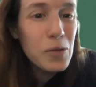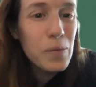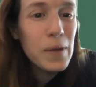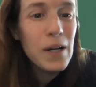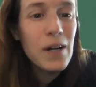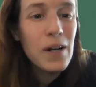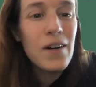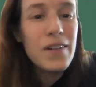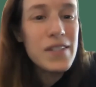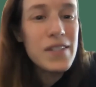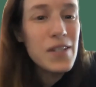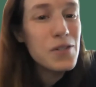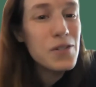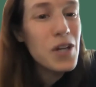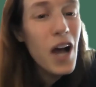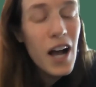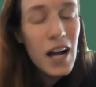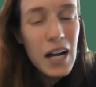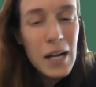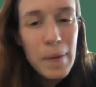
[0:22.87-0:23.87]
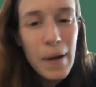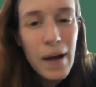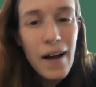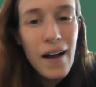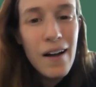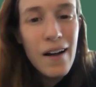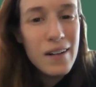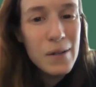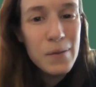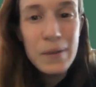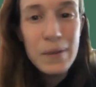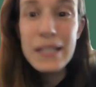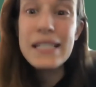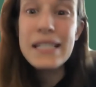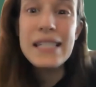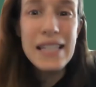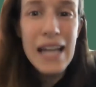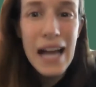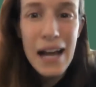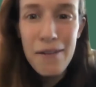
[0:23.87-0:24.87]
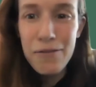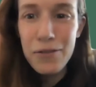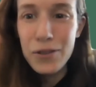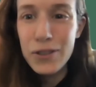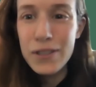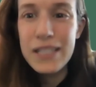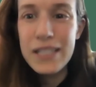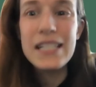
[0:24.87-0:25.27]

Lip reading: but also talk about how can we scaffold